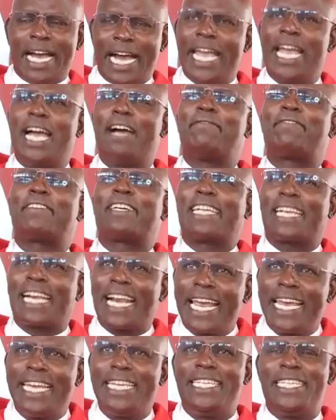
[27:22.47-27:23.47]
I have
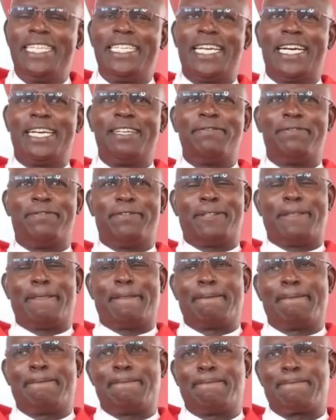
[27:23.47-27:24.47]
cried enough.
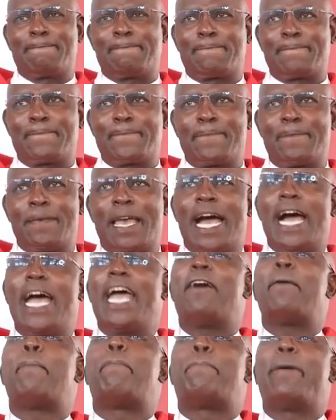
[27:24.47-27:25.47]

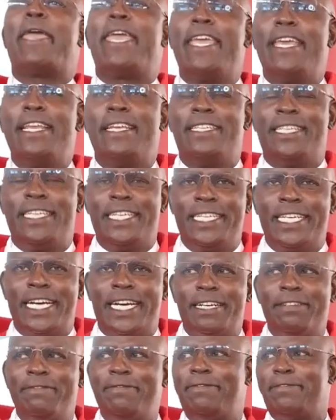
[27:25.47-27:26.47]
I have pained
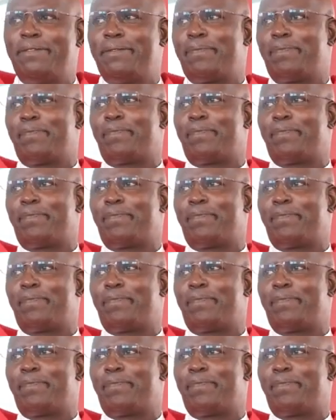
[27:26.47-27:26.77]
enough.